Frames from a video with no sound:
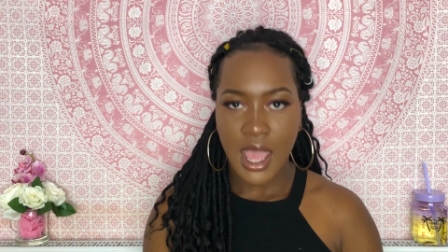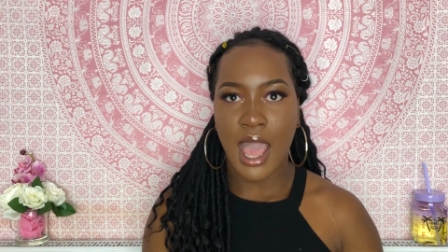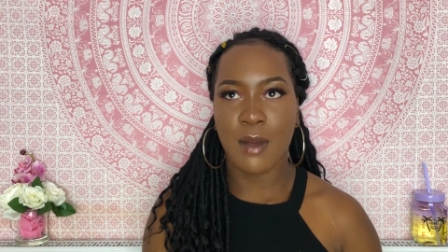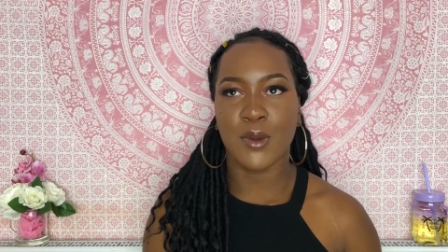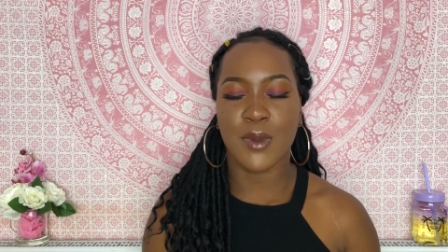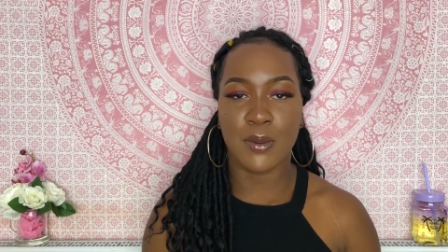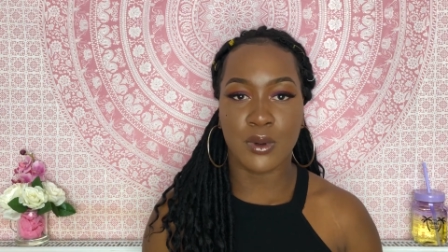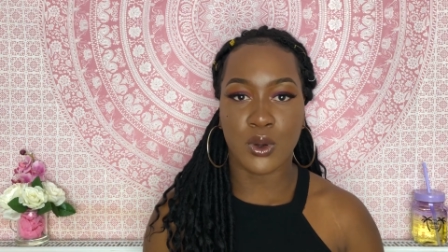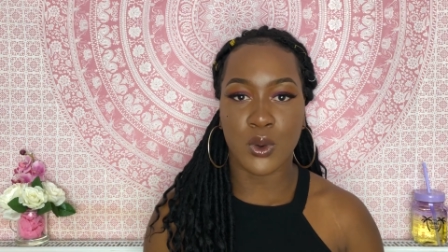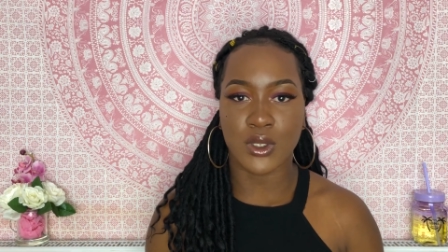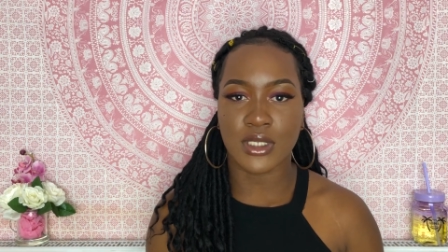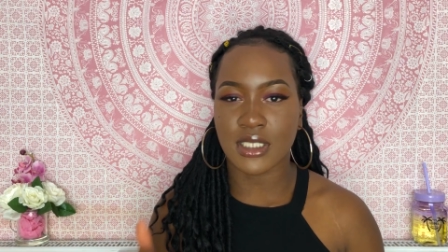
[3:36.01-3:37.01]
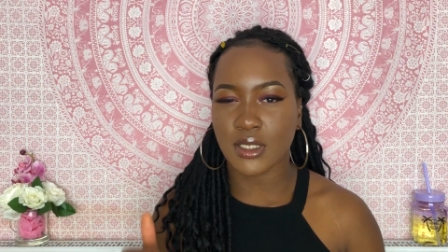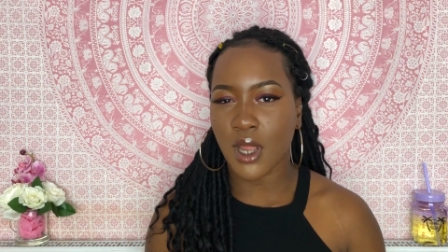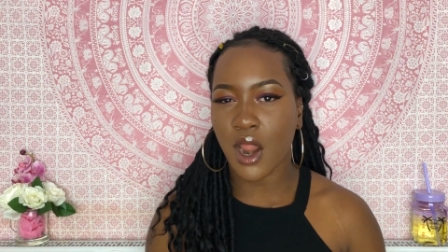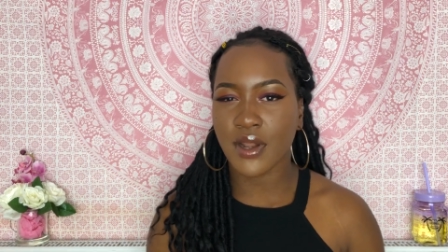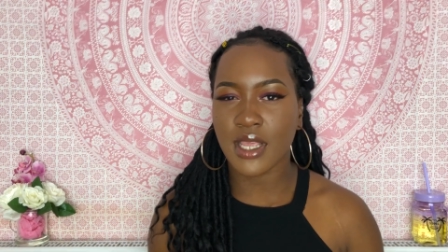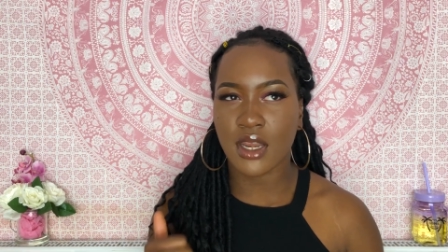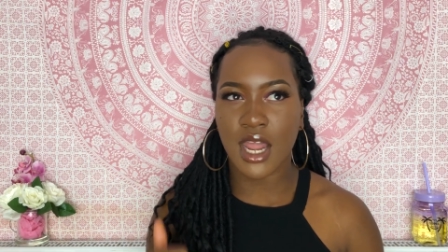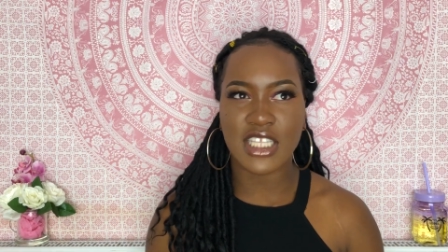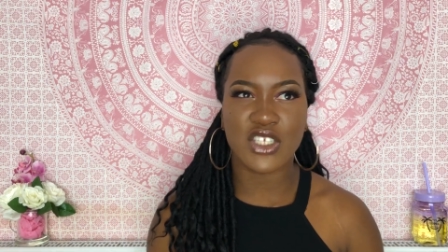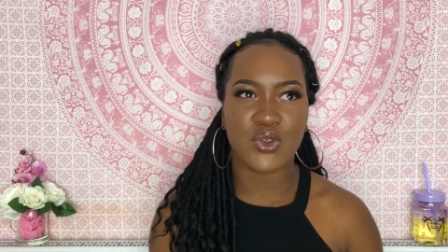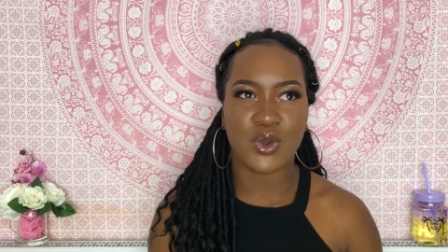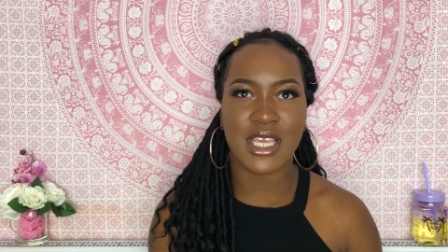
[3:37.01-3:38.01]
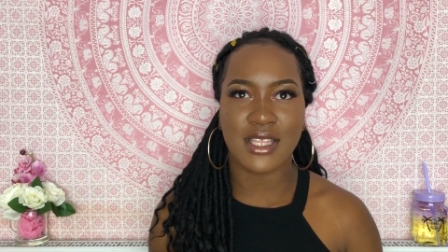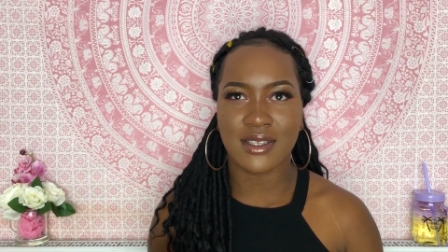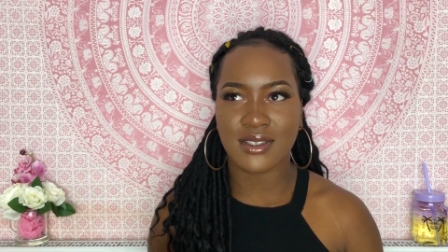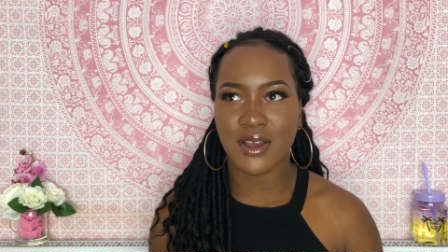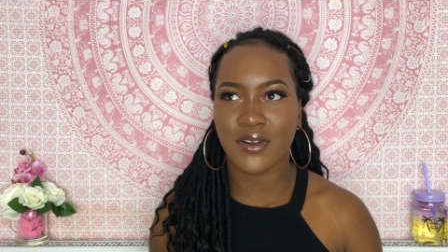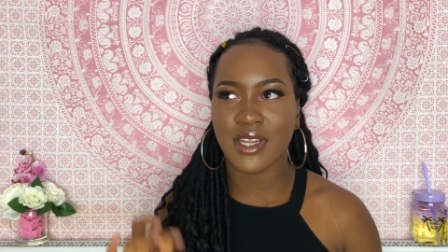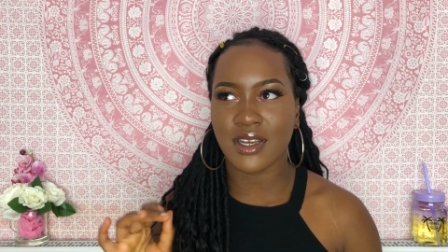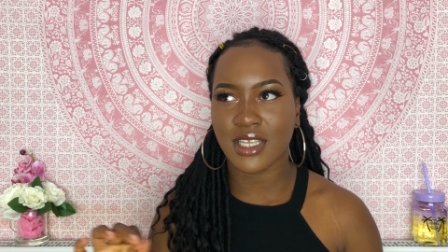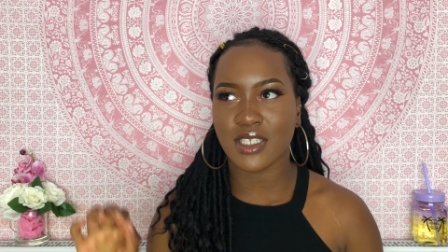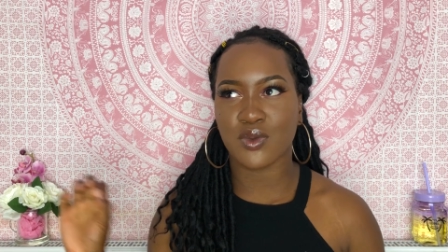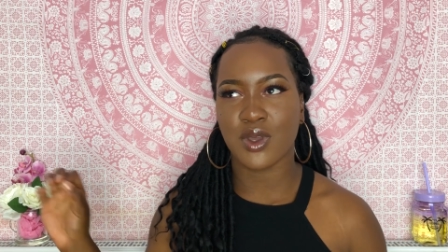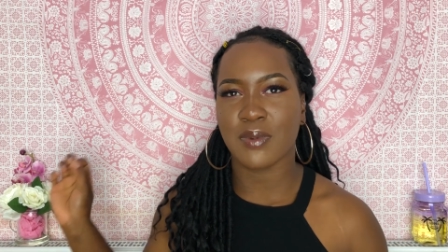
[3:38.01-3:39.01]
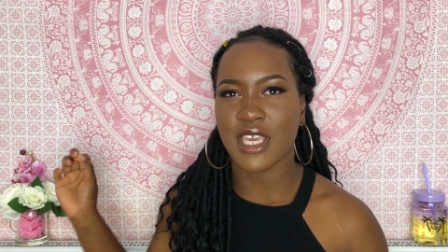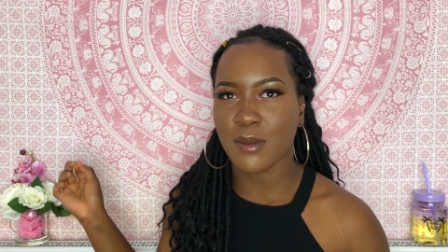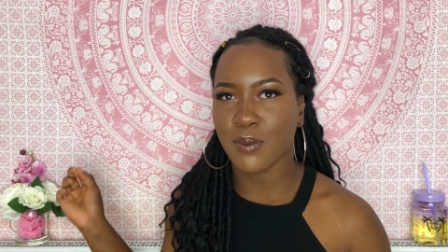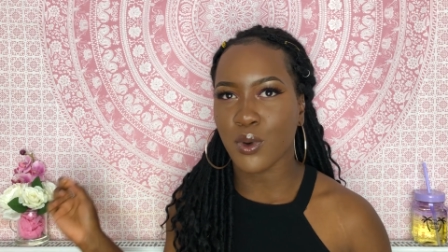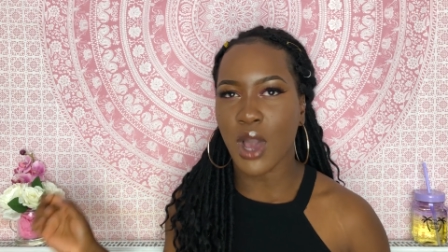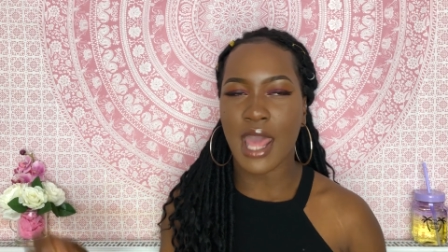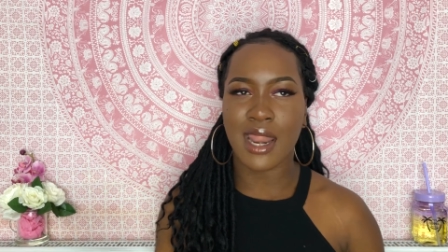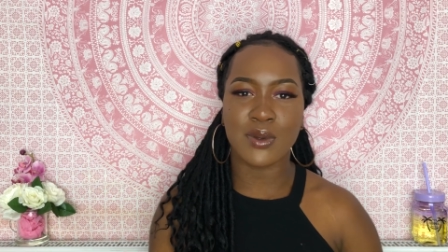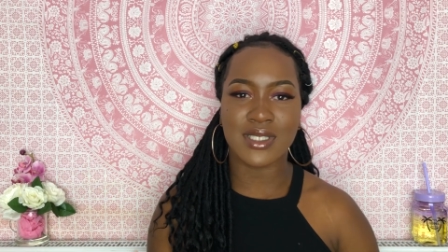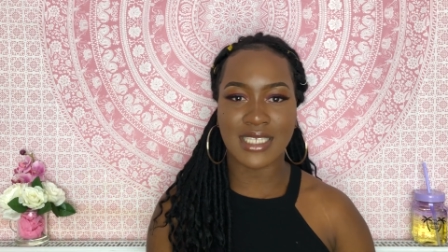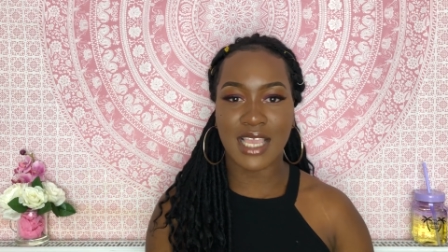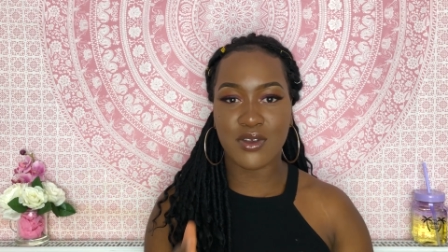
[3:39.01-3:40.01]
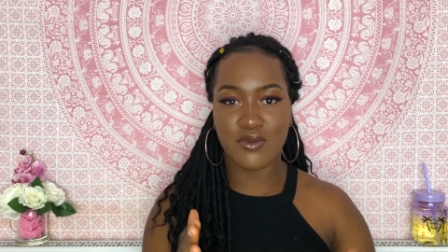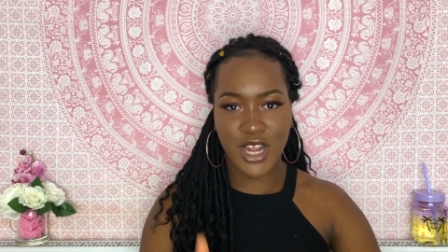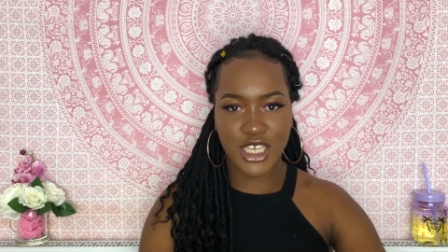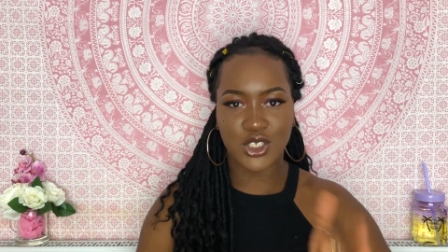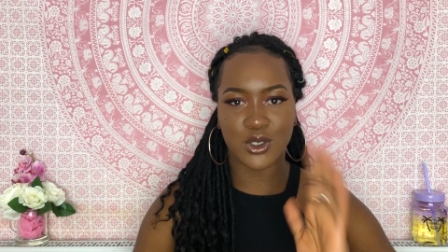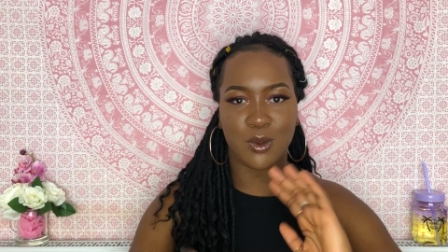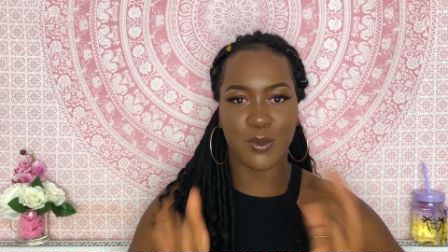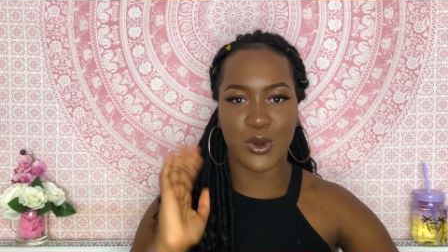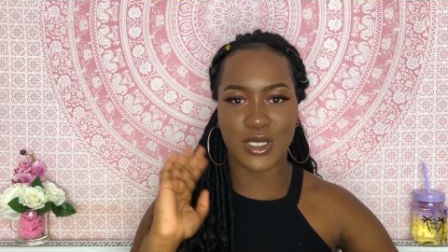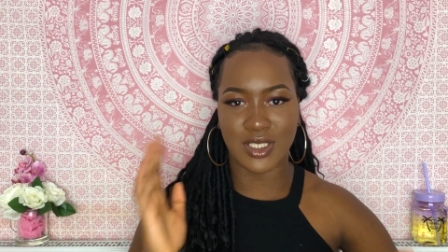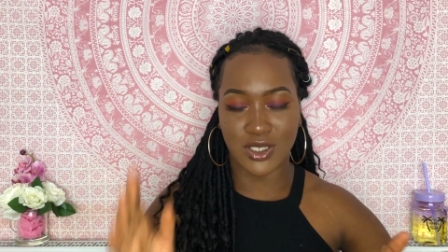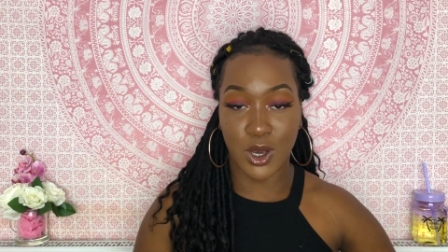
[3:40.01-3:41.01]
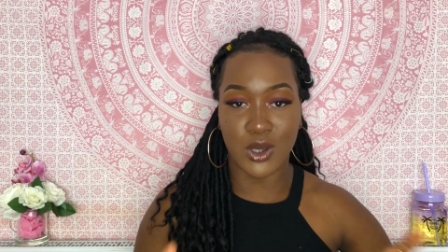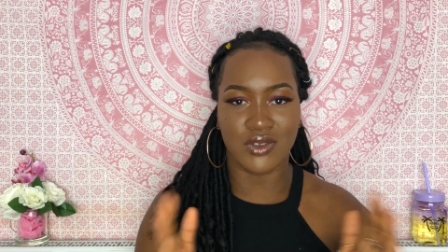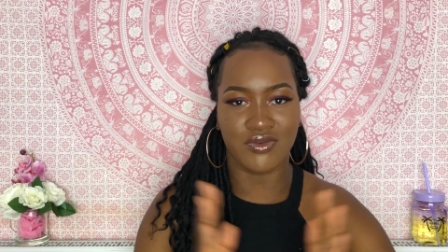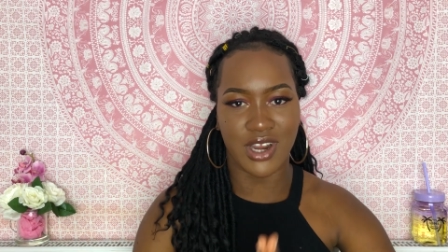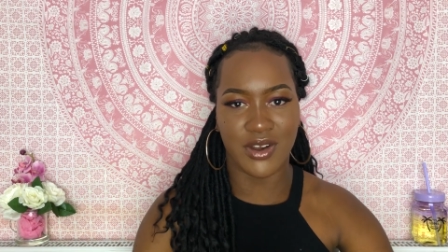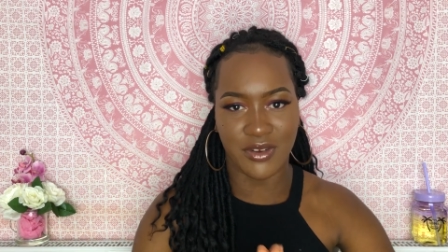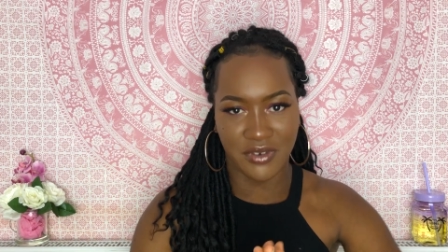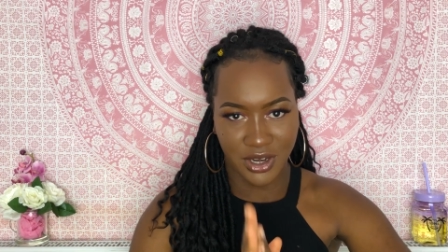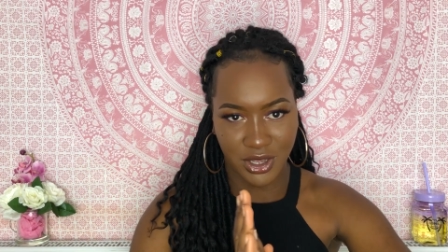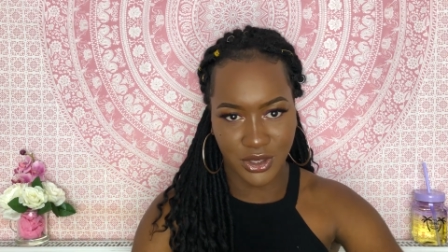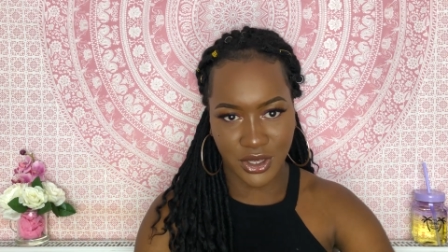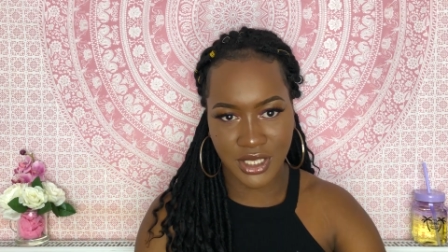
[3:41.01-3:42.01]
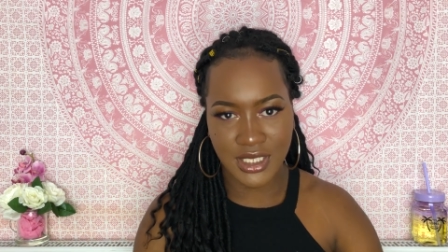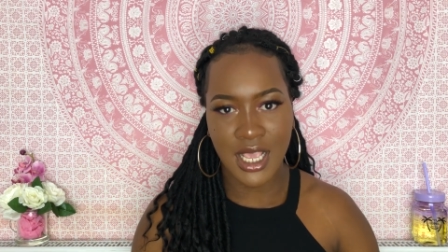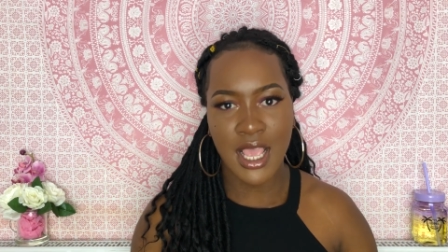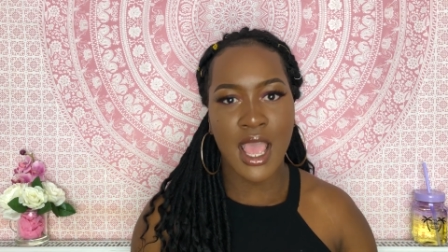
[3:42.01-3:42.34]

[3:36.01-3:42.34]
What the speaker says: How many people in a course? There's currently 93 people, and I would say the ratio to boys to girls is very, very good.